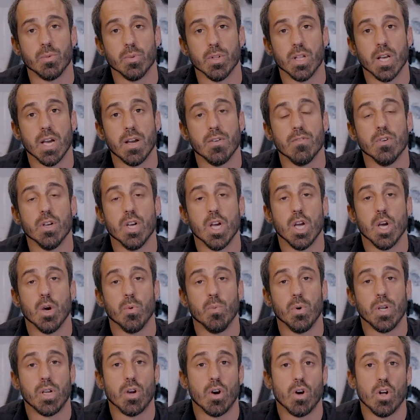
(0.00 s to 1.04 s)
with have,
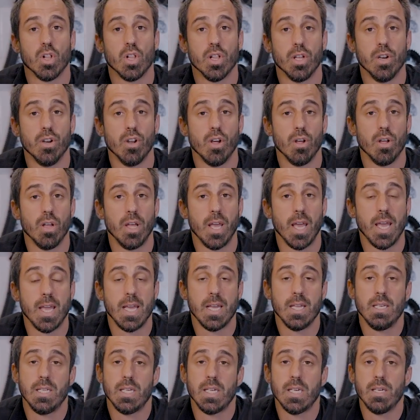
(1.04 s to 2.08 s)
we call an
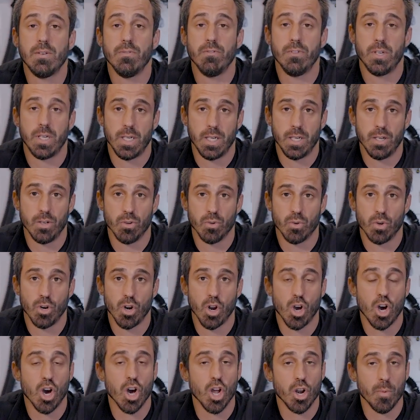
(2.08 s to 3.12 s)
ADV, or an
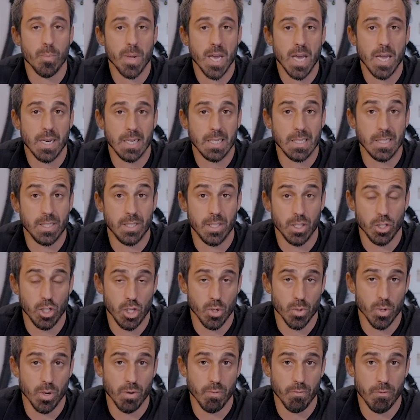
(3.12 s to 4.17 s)
automatic
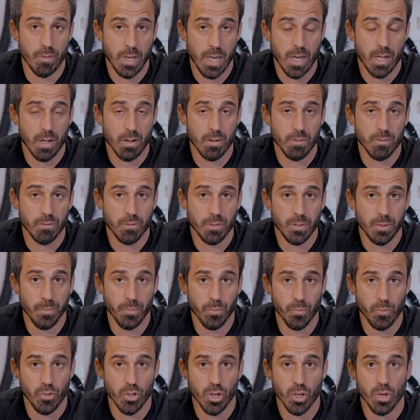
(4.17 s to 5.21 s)
diluent valve.
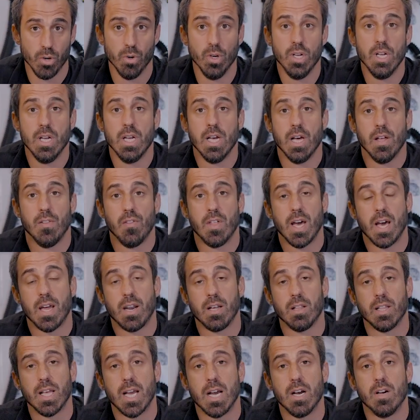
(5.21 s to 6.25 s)
So that
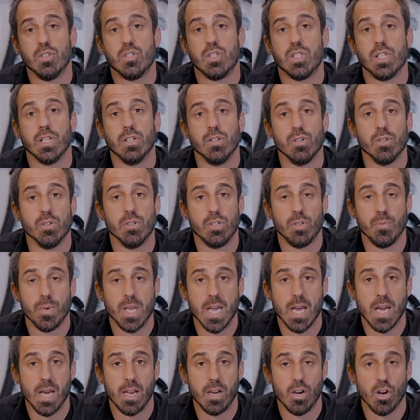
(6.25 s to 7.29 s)
allows diluent to be
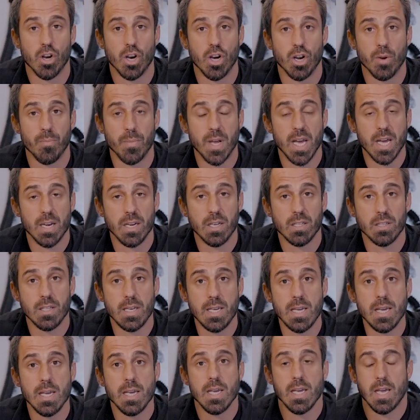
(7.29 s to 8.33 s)
added
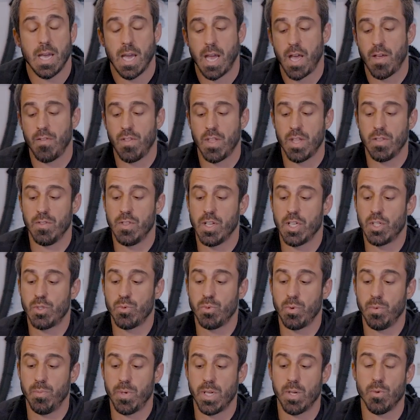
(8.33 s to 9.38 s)
automatically, and then this
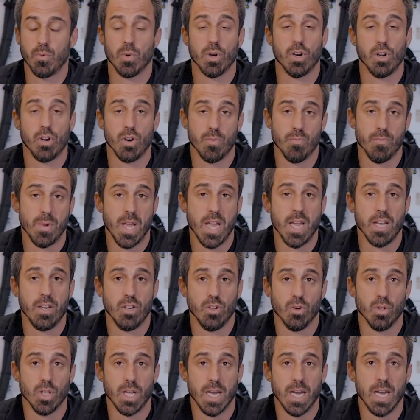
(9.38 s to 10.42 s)
would be where your
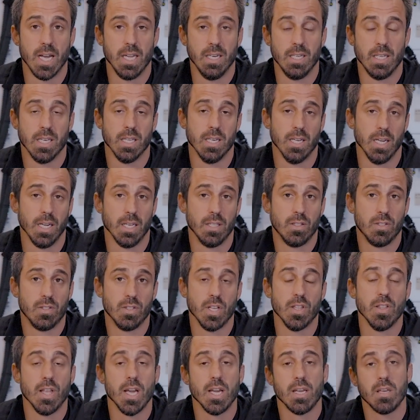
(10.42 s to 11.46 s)
manual add connects.
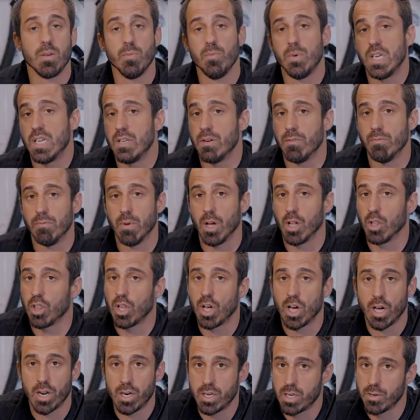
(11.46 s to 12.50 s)
And that can be in a
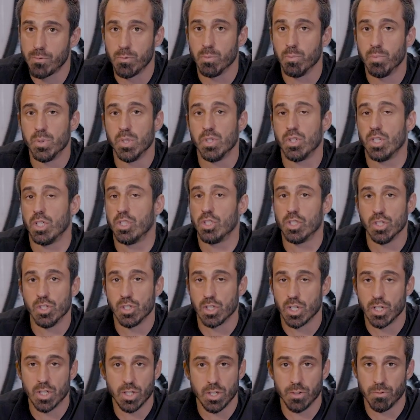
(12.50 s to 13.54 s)
lot of different positions
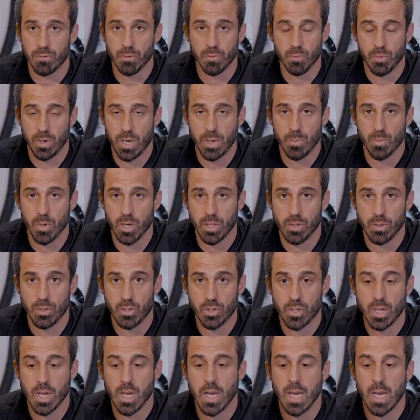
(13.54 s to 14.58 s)
on different rebreathers.